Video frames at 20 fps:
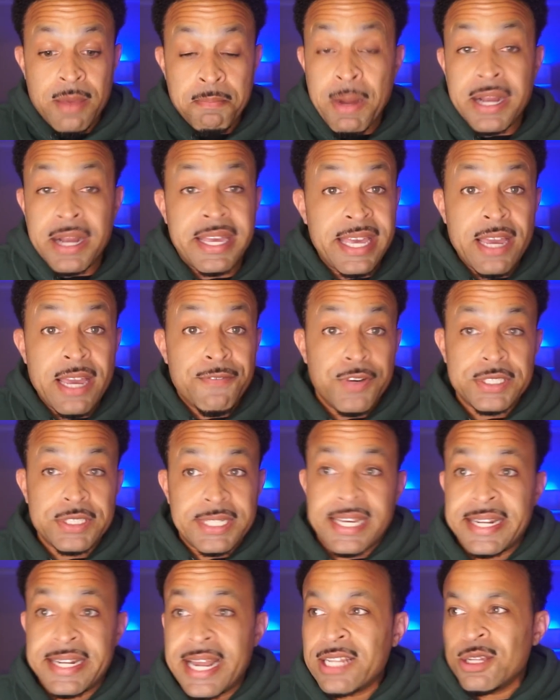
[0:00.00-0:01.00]
Munguia versus
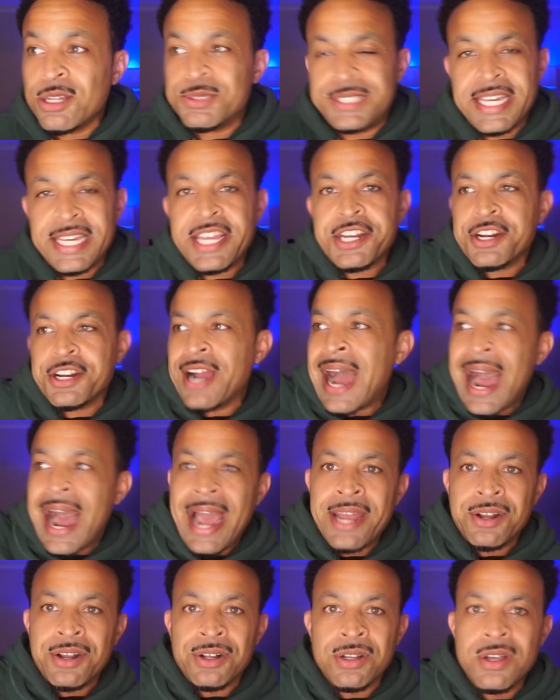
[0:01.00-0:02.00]
Canelo, seeing your
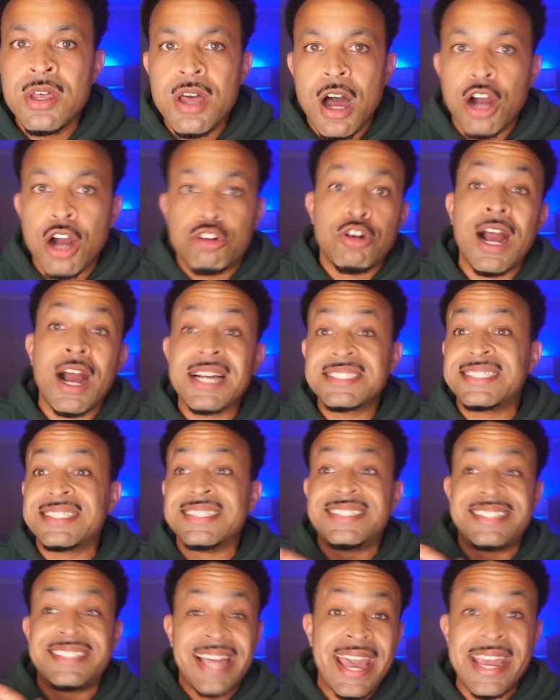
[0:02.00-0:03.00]
idol across the
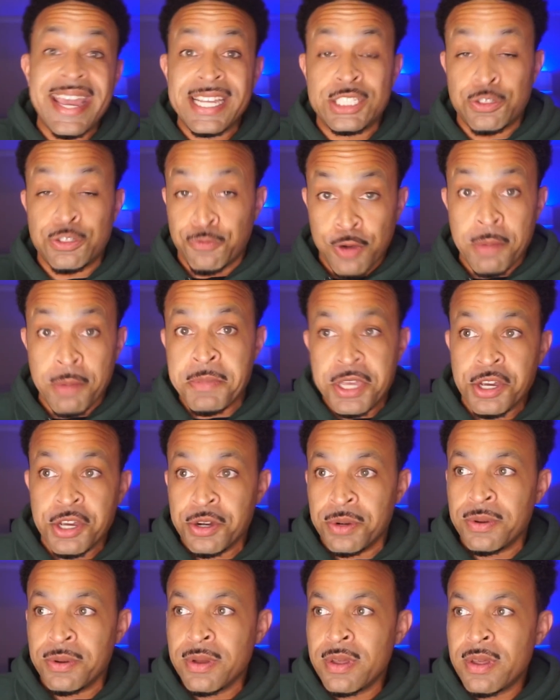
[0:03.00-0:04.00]
stage from
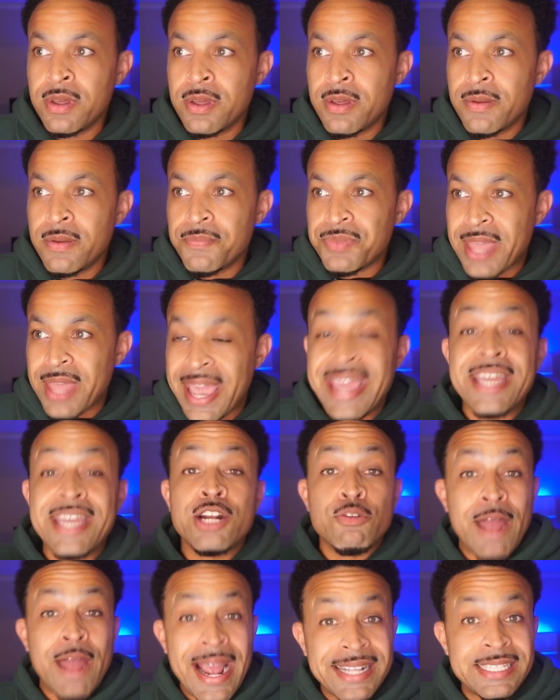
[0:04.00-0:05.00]
you,
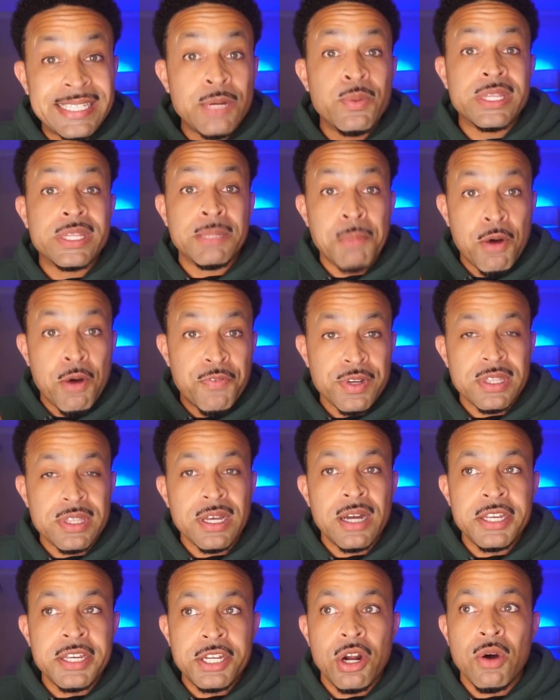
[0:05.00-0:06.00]
interacting with them over,
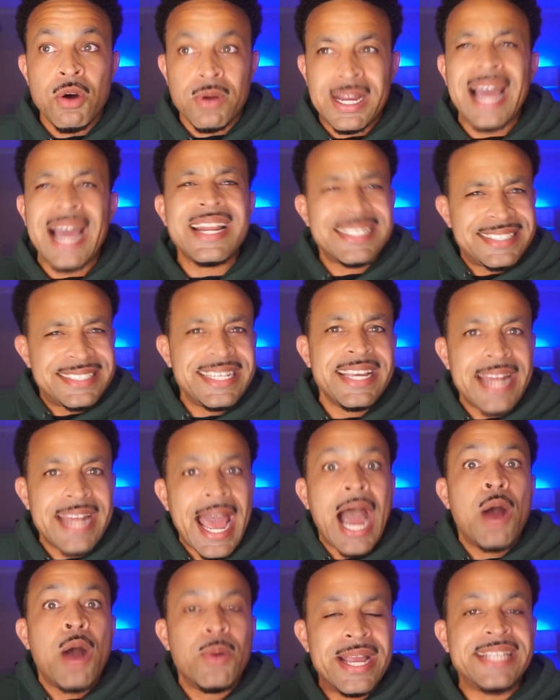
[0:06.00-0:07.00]
you know, kind of seeing
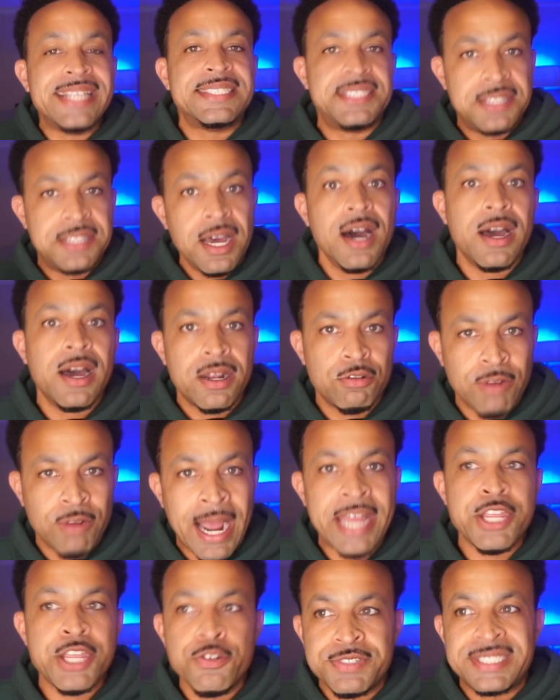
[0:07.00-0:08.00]
how it's done,
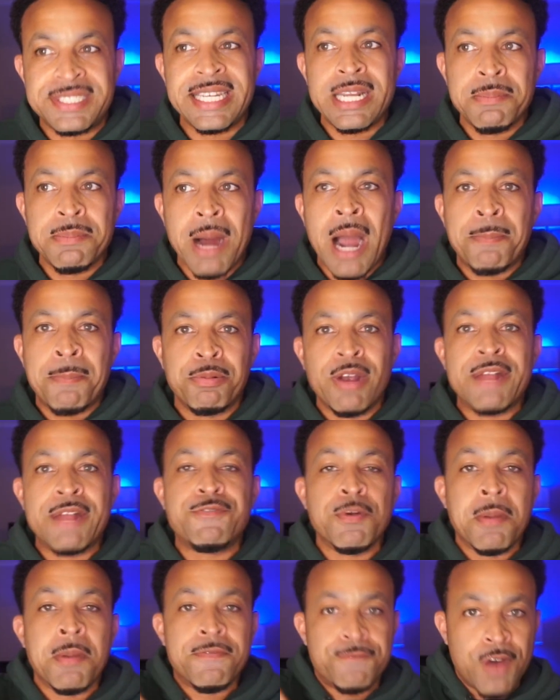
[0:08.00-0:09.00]
right? You've seen him operate
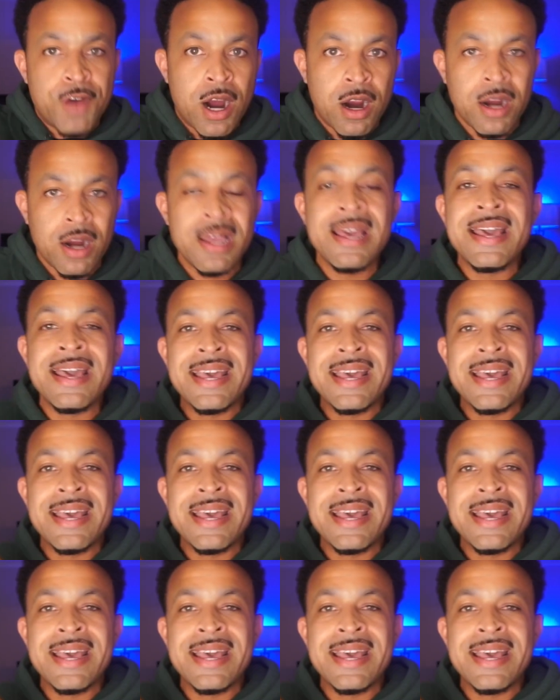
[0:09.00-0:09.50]
from afar.